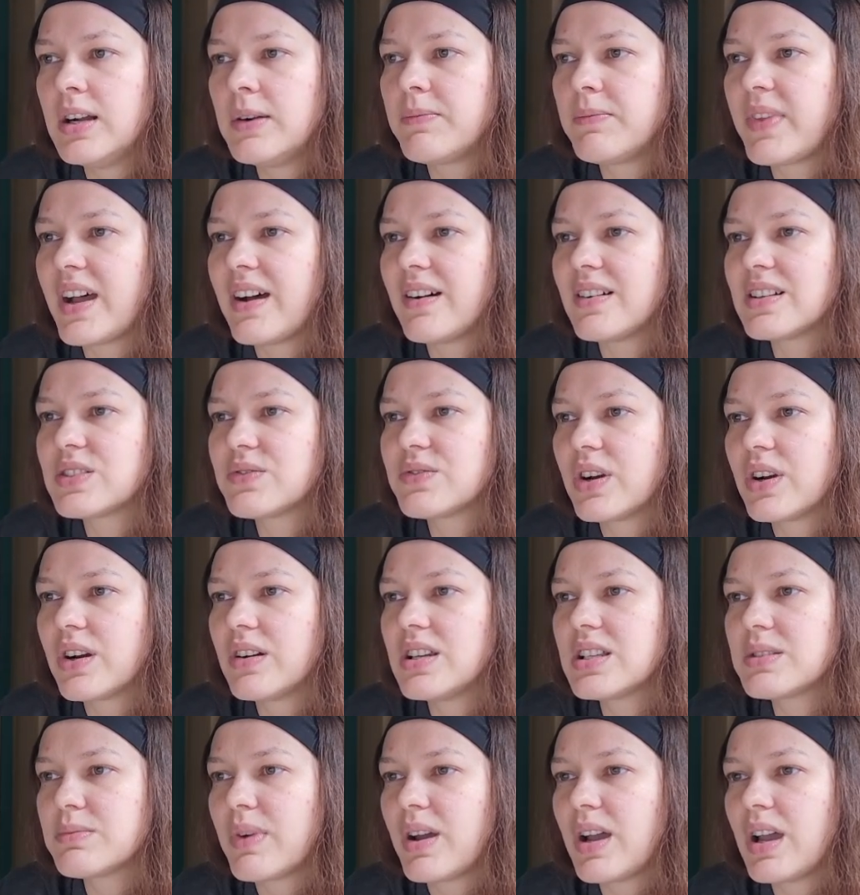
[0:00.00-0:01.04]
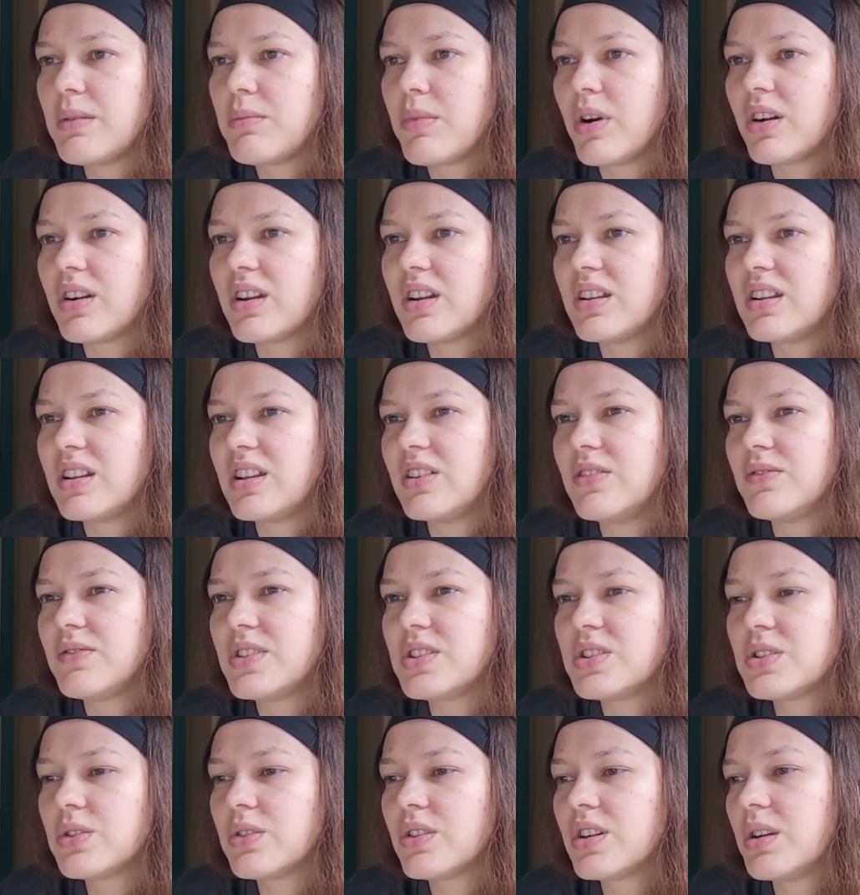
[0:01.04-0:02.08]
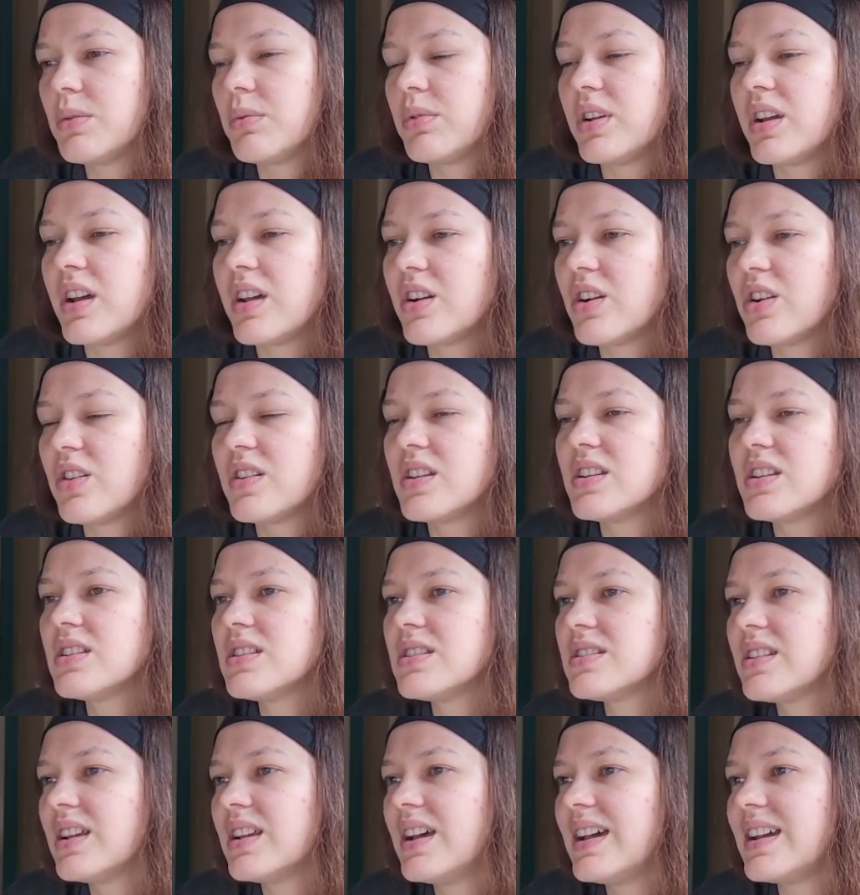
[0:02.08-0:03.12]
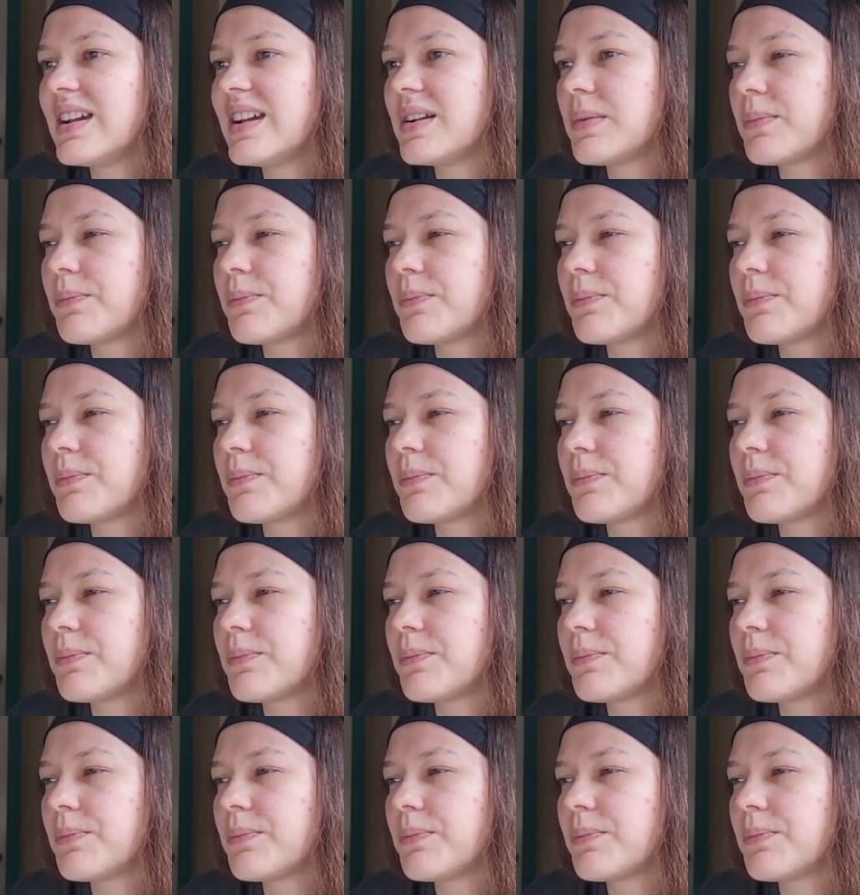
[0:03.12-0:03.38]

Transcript: Now, as far as my market inventory planner, this is like